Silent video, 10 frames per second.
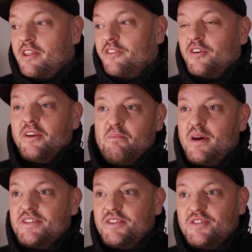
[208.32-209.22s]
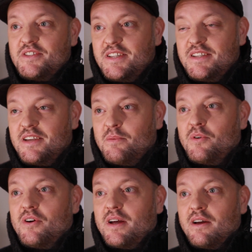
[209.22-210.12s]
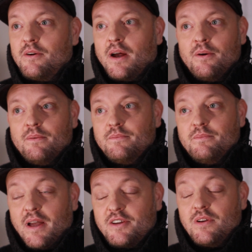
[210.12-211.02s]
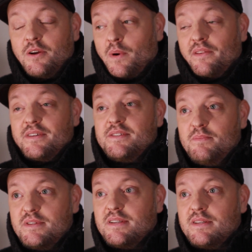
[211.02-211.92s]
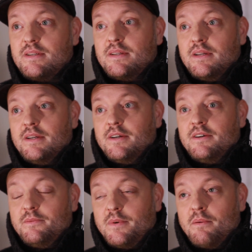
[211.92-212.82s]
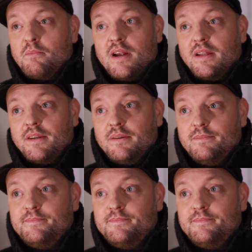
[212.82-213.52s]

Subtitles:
not in the passenger seat anymore. I actually run this business and brand.